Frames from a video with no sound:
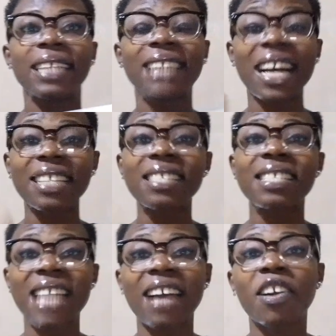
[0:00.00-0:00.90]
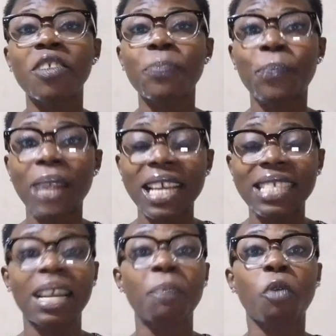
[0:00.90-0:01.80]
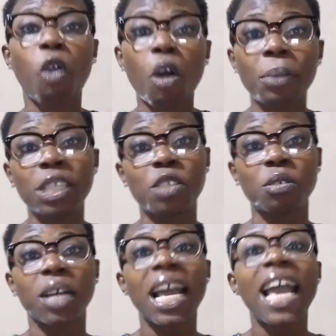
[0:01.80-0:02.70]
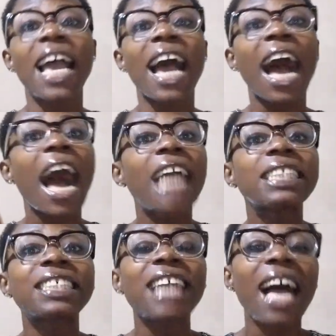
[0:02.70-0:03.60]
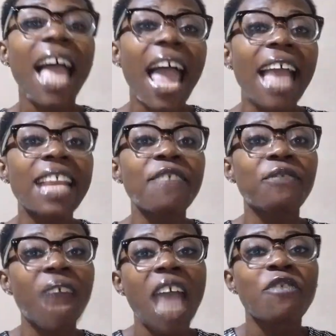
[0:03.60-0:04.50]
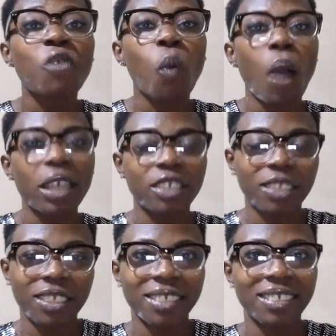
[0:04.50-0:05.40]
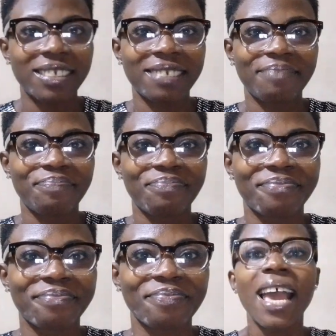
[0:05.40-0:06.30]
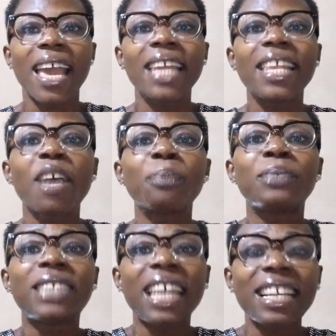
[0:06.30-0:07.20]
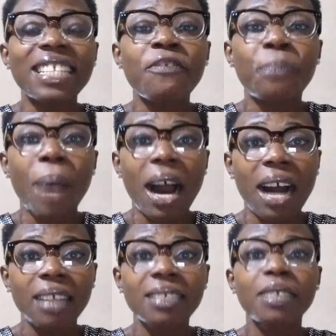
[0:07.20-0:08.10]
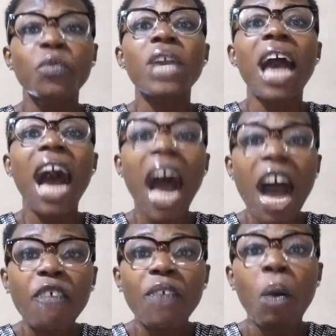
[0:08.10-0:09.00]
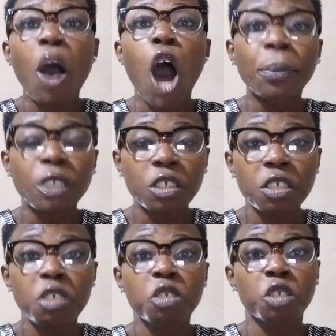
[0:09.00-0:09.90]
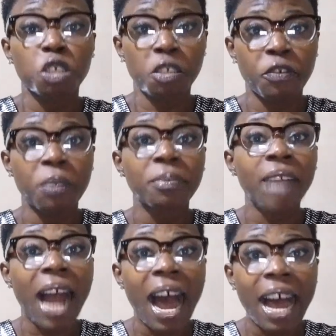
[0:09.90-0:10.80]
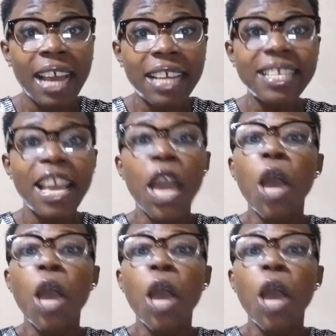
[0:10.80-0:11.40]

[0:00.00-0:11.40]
That is the second place that I'm coming to. Answer any 5 questions. In the objective part, we have our options to choose from, right?